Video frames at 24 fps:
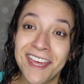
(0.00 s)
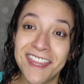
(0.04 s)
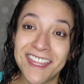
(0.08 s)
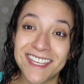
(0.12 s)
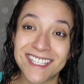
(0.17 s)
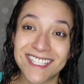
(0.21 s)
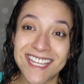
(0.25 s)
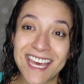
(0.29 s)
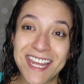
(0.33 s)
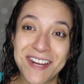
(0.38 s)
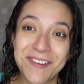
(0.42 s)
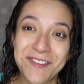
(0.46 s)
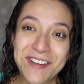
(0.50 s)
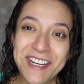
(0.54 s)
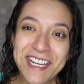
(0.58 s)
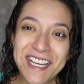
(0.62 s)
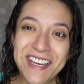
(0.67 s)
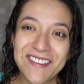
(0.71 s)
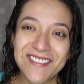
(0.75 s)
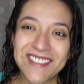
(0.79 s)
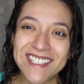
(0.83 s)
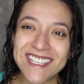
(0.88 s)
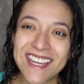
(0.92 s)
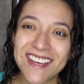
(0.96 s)
That's kind of what it
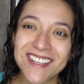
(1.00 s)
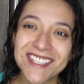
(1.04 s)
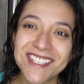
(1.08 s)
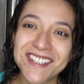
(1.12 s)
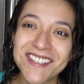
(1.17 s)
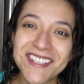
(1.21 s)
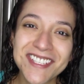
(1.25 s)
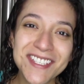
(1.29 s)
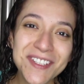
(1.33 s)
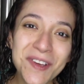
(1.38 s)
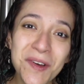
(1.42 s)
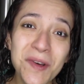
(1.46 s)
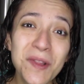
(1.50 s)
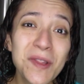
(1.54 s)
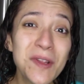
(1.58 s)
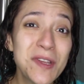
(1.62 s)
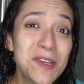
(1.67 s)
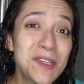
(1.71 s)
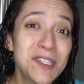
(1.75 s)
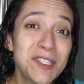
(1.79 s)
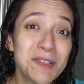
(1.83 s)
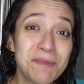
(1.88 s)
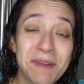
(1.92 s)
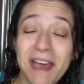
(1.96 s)
comes down to. It's school or
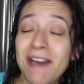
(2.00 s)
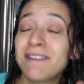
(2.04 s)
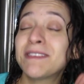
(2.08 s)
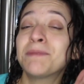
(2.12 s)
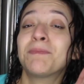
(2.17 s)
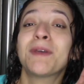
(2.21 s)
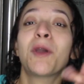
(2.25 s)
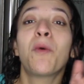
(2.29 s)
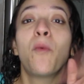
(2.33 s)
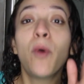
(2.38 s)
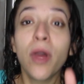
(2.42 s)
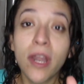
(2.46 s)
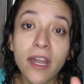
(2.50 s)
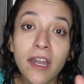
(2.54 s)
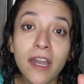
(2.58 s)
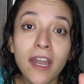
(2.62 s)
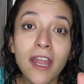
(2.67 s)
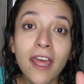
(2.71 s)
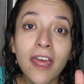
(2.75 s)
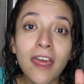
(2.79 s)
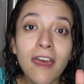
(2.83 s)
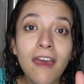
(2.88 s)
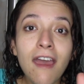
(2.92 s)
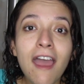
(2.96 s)
YouTube. I have to pick one.
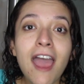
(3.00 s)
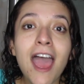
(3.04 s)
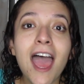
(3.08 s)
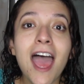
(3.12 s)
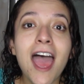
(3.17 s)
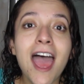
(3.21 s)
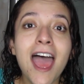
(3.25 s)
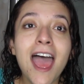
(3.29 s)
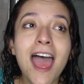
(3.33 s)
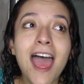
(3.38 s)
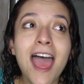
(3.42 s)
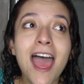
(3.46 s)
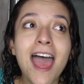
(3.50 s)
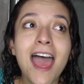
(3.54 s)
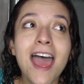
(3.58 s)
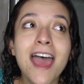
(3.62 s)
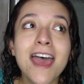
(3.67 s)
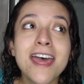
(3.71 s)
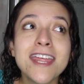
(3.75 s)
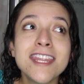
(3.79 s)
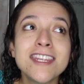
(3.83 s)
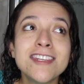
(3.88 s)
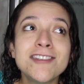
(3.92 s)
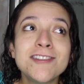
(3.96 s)

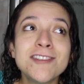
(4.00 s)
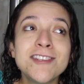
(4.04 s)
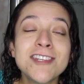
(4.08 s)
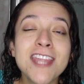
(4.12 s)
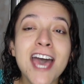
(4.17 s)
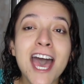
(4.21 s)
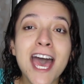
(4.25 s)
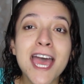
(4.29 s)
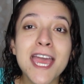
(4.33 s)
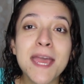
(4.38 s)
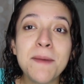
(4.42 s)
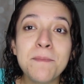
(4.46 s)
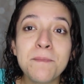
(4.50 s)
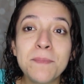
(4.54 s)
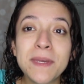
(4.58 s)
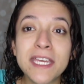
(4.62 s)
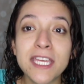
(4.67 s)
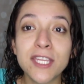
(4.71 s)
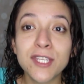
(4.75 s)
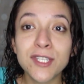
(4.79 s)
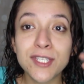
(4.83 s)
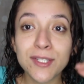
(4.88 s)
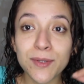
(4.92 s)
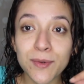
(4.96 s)
And I am
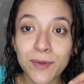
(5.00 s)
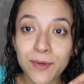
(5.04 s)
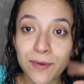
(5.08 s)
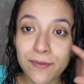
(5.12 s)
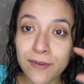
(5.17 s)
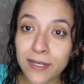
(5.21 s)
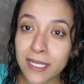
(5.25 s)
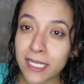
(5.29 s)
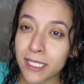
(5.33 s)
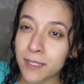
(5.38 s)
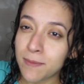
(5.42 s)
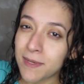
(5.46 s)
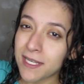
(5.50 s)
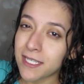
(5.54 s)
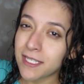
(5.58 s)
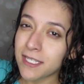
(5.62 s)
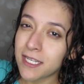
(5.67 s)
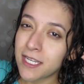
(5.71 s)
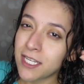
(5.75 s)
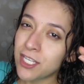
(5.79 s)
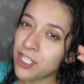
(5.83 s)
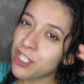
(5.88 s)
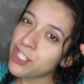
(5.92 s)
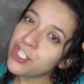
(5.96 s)
picking school for a little bit.
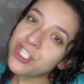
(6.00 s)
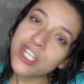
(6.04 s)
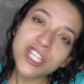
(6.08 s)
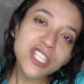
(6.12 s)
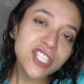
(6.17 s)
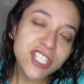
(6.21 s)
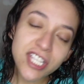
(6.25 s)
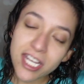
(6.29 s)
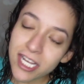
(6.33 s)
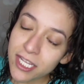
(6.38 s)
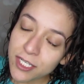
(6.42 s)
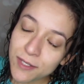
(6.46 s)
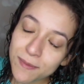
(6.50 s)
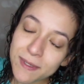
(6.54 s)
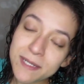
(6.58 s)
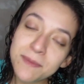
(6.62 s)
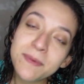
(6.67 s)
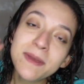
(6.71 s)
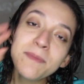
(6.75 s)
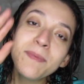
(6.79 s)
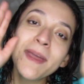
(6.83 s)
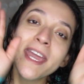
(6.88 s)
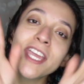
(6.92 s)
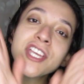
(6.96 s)
Just a little bit.
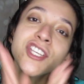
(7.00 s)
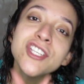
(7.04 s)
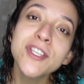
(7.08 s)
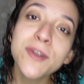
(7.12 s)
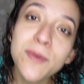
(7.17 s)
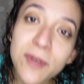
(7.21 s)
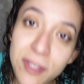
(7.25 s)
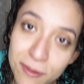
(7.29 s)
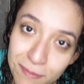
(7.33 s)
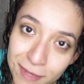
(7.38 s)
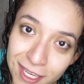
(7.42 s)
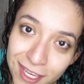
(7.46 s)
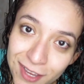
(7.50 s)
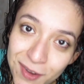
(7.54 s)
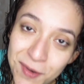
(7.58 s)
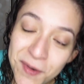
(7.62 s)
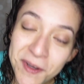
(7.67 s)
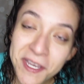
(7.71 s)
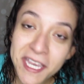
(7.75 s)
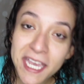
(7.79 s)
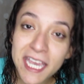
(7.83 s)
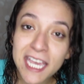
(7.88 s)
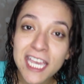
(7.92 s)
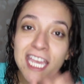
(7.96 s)
Be patient with me,
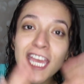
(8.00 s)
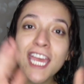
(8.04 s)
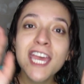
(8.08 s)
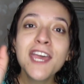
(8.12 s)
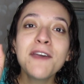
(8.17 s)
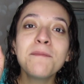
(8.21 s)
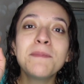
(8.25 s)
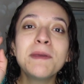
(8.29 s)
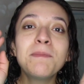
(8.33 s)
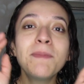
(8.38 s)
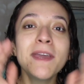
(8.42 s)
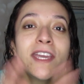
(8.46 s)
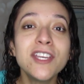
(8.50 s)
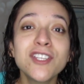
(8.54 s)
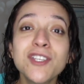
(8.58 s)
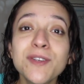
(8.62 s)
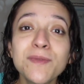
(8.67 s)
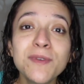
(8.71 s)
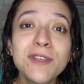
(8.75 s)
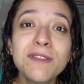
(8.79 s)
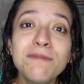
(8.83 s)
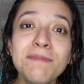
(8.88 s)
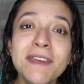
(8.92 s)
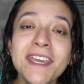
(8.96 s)
okay? Be
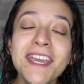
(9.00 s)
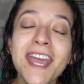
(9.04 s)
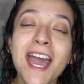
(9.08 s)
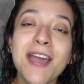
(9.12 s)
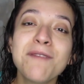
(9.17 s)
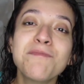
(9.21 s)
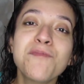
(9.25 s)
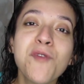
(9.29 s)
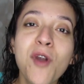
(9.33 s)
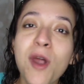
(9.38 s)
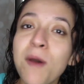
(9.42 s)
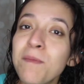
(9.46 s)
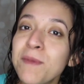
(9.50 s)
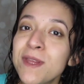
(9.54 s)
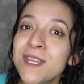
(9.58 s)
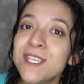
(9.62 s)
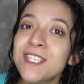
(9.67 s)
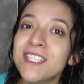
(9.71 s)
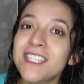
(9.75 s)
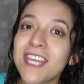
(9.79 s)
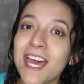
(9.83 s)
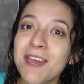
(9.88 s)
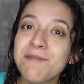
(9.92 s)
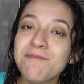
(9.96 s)
patient with me. I
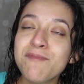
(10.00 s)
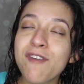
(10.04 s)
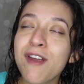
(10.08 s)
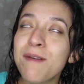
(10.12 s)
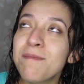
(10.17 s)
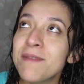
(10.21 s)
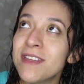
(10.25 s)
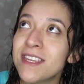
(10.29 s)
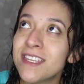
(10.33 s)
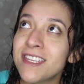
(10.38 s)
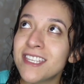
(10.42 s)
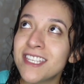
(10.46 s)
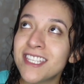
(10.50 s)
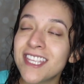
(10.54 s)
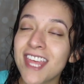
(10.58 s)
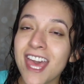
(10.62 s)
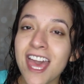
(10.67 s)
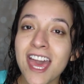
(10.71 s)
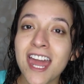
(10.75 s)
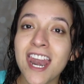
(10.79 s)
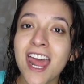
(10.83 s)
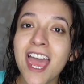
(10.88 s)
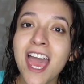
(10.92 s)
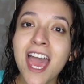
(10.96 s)
promise
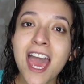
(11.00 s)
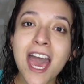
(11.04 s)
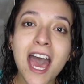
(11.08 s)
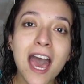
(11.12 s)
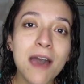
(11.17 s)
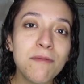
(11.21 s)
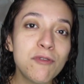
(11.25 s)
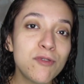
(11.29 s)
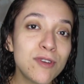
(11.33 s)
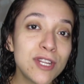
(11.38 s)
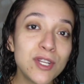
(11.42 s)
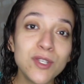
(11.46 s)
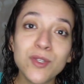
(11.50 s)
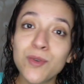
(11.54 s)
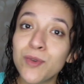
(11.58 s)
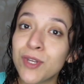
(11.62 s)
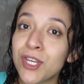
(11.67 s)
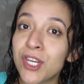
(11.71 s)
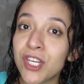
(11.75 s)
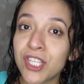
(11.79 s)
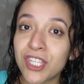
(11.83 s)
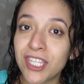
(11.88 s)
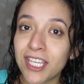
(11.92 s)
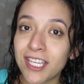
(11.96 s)
that I'm only
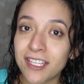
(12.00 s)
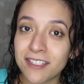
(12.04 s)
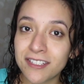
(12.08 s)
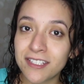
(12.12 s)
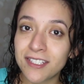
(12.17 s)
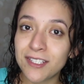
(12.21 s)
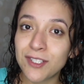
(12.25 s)
doing good things.